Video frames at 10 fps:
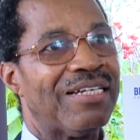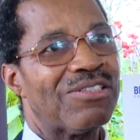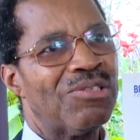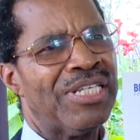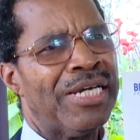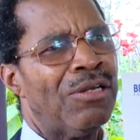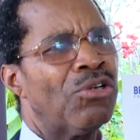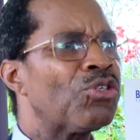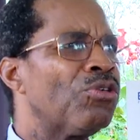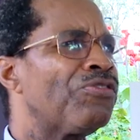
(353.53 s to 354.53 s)
So there are a
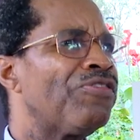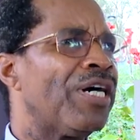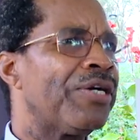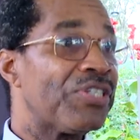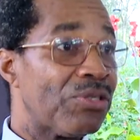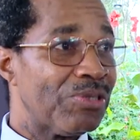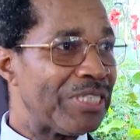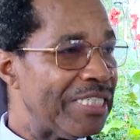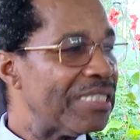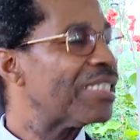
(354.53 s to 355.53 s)
lot of
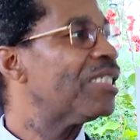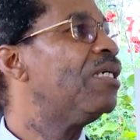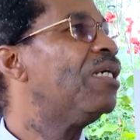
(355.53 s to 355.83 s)
resolutions